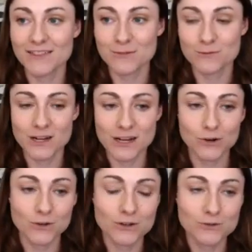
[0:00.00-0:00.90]
then for
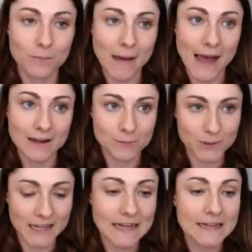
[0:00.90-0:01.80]
Kinder, the Dramatic
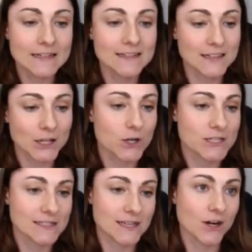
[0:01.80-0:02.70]
Play
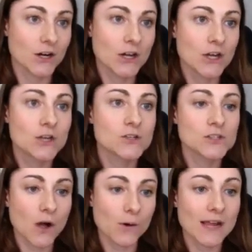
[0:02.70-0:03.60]
Literacy Center.
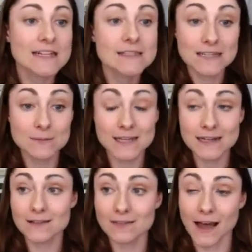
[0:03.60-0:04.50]
So it seems
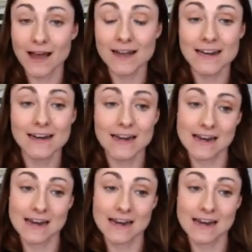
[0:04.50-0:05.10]
like a lot, and it